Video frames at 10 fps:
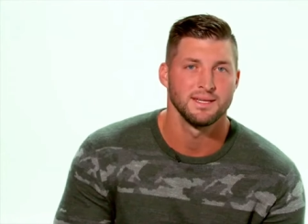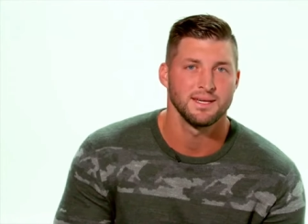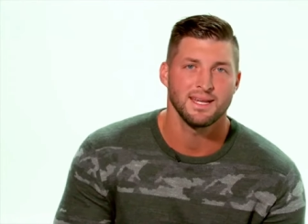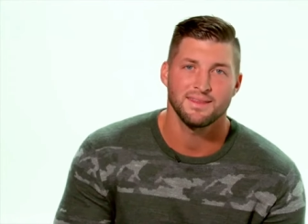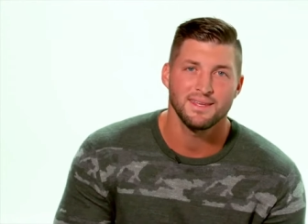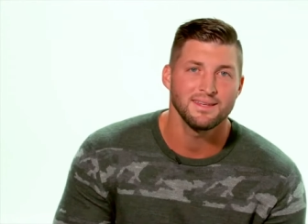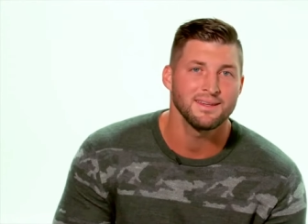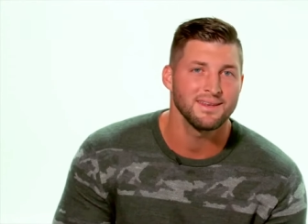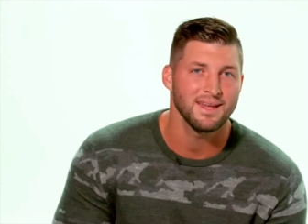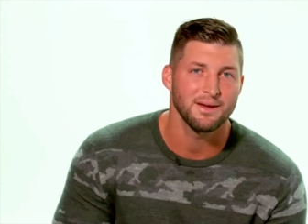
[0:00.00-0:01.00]
And at the end
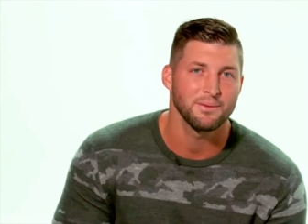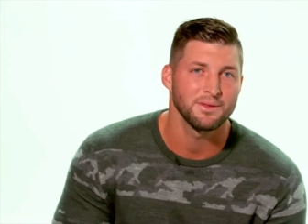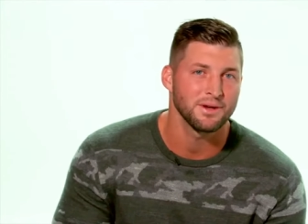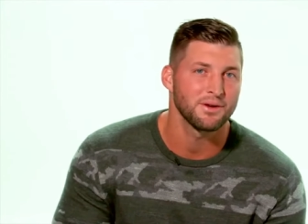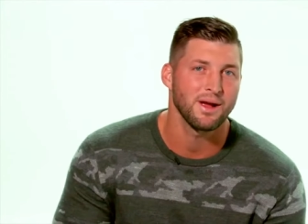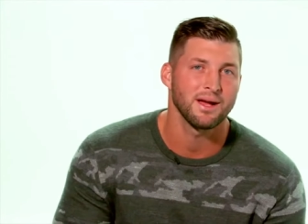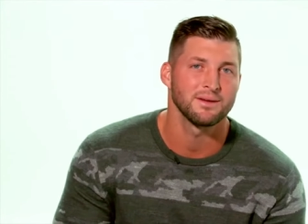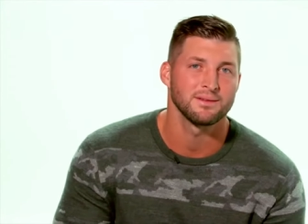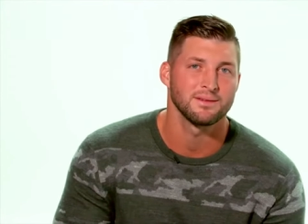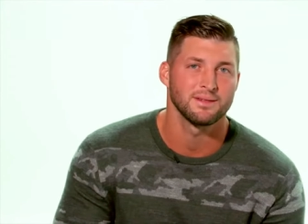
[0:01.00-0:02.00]
of the night, when they're
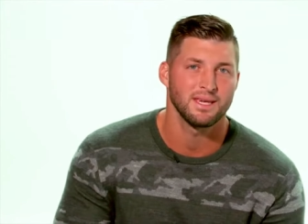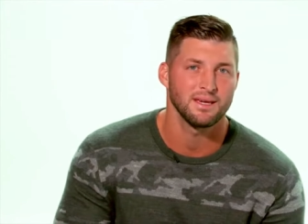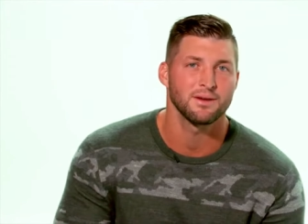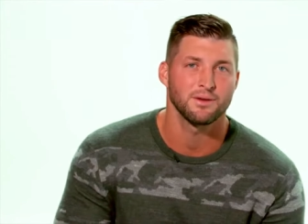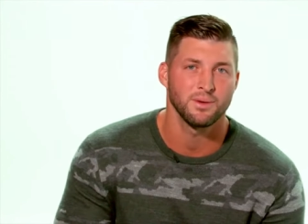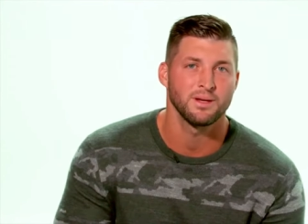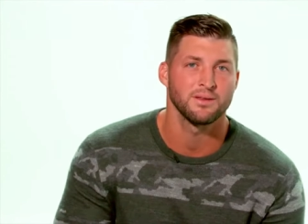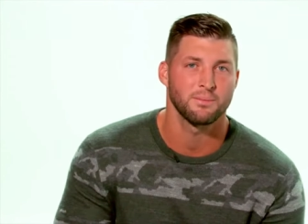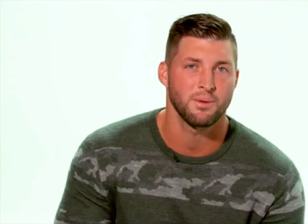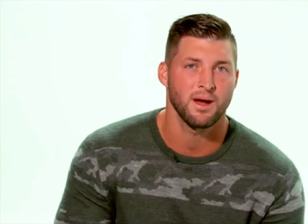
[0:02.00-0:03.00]
crowned king or queen of
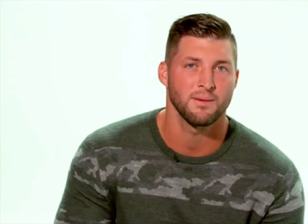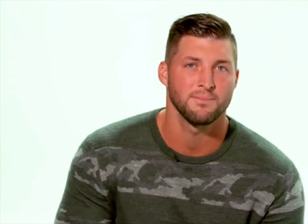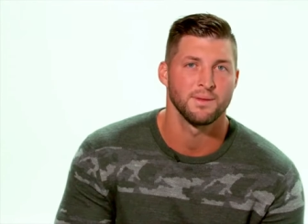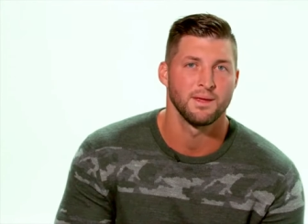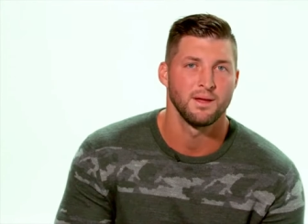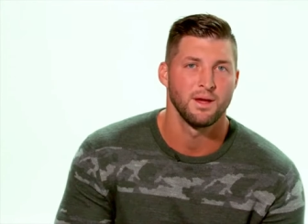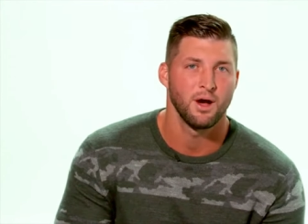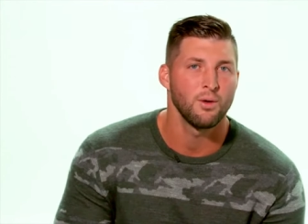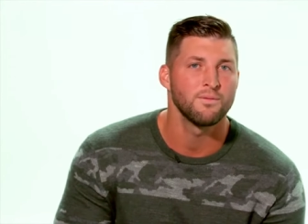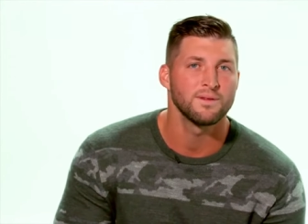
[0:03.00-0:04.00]
the prom,
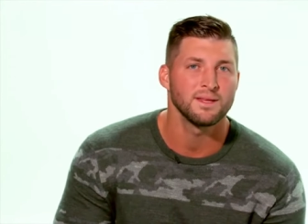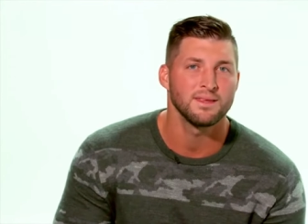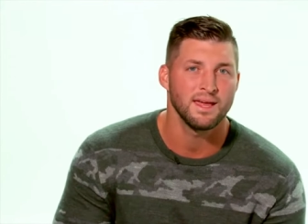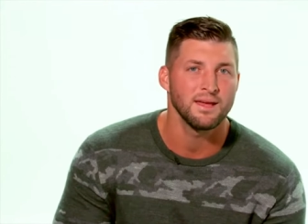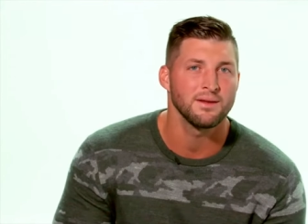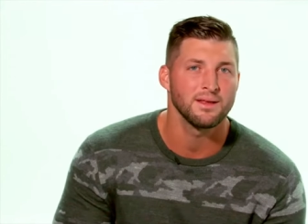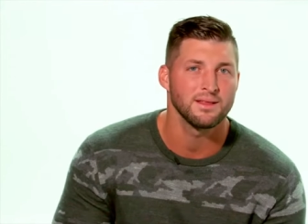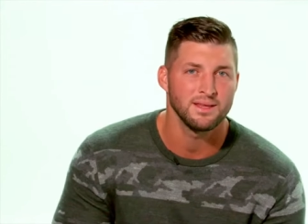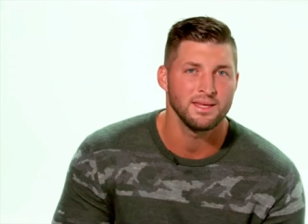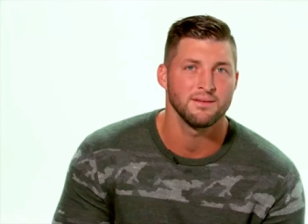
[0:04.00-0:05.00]
hopefully they
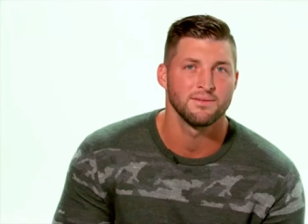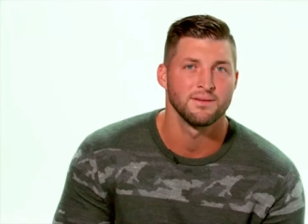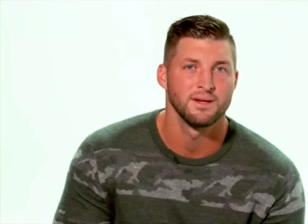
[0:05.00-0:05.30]
leave